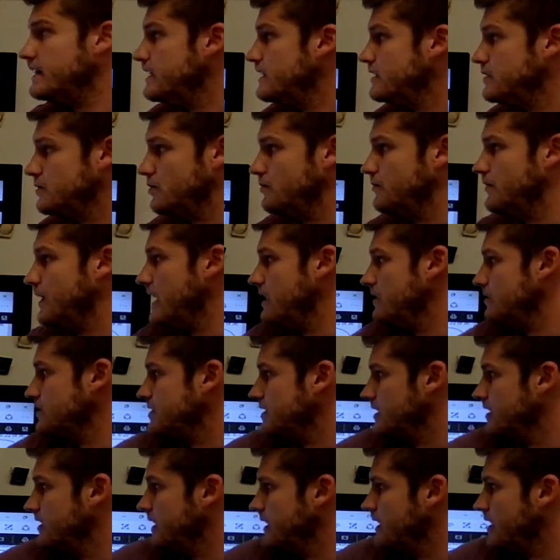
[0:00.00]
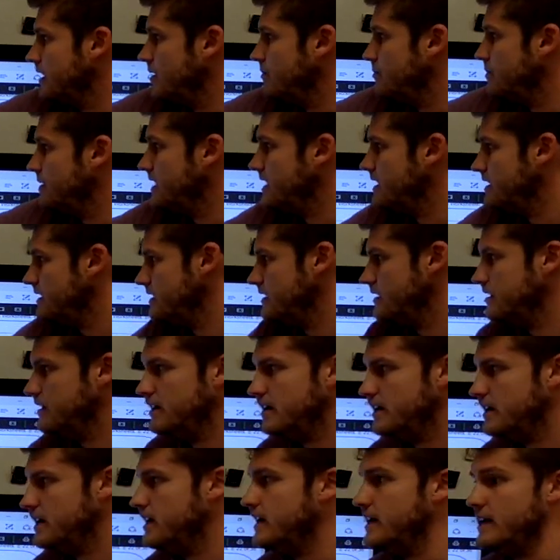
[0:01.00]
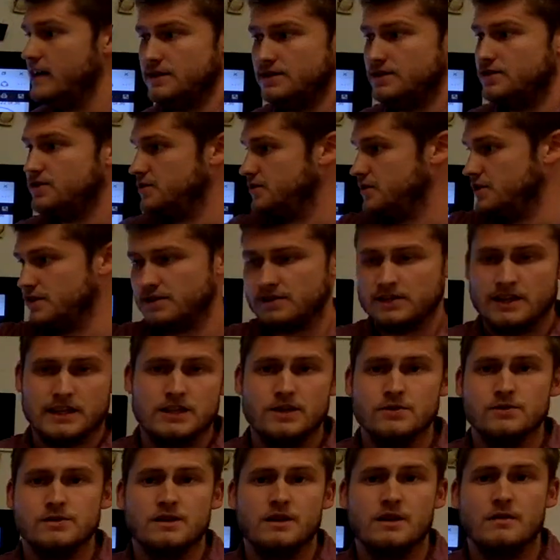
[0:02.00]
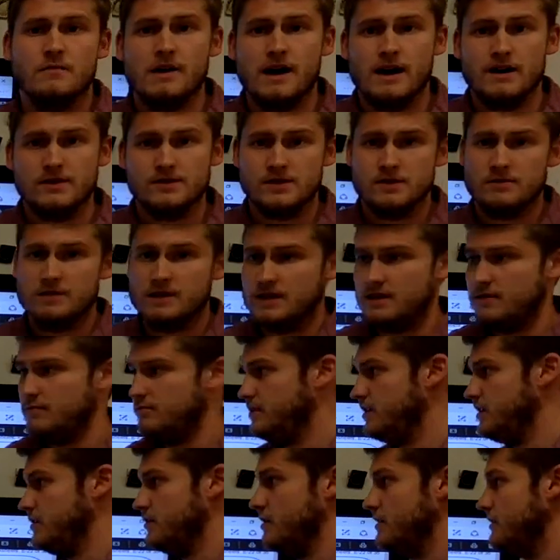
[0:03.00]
So if I was to click up here, it's just like using a mouse on my computer.